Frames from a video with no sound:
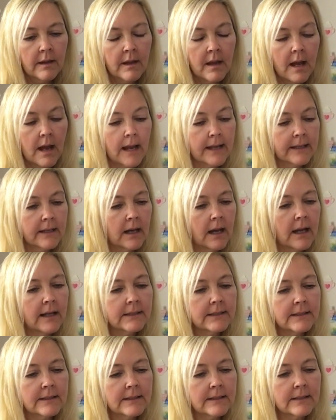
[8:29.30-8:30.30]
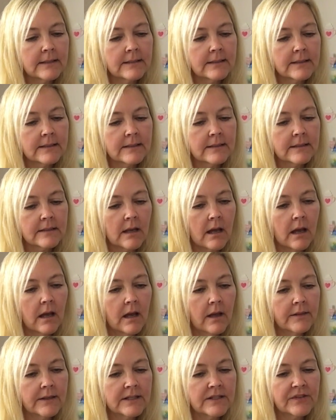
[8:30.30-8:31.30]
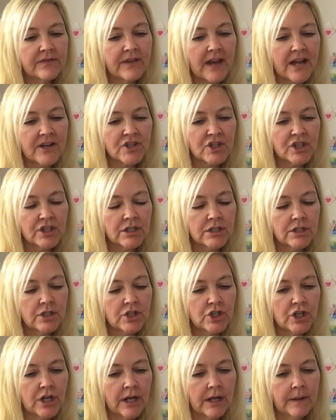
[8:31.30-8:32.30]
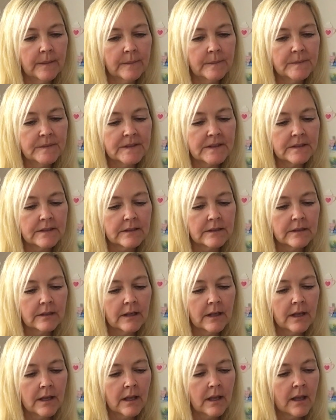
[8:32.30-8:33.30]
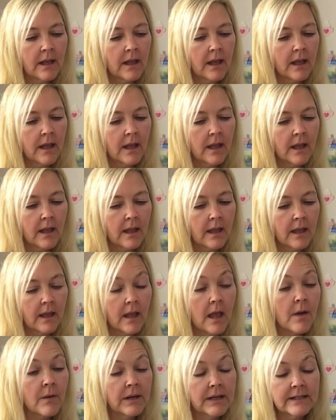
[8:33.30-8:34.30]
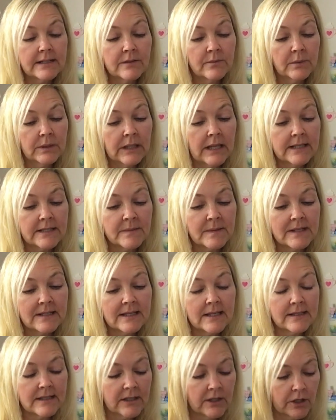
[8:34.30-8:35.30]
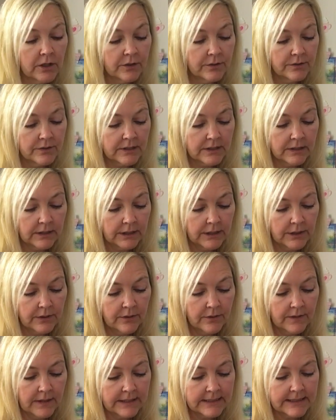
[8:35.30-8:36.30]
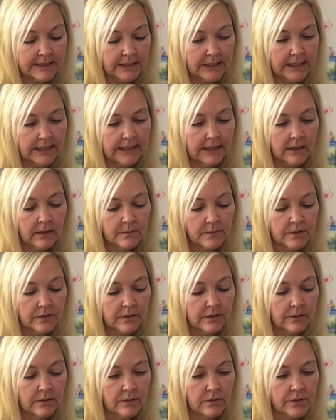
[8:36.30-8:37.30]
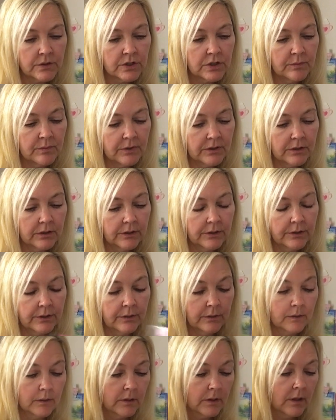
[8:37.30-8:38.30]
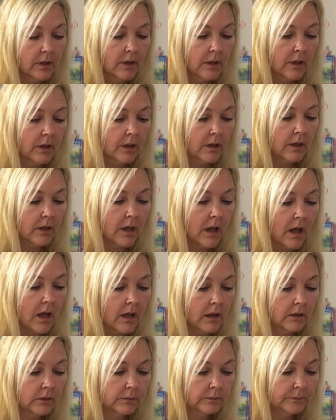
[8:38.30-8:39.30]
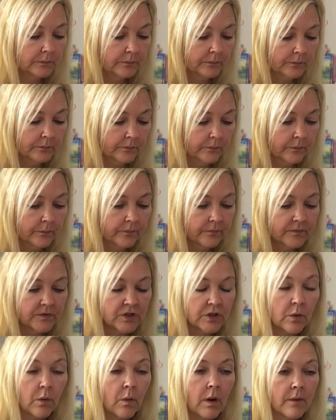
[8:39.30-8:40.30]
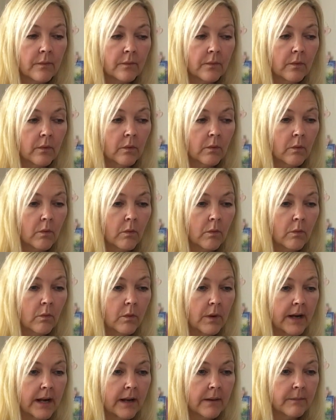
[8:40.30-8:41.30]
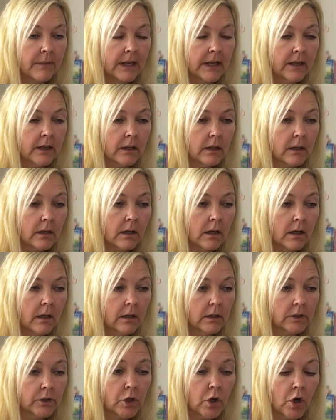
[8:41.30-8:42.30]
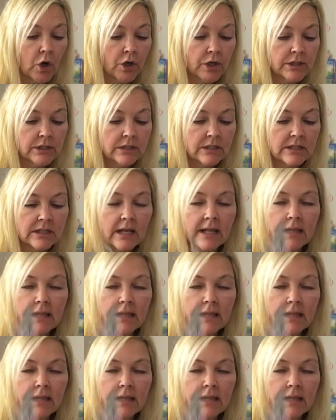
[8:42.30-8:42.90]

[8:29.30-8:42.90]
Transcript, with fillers: I got this uh, these fashion gems. Oh, I didn't realize, but it says includes glue. That's neat. It comes with a little super glue. Um, so when I make uh, cards, I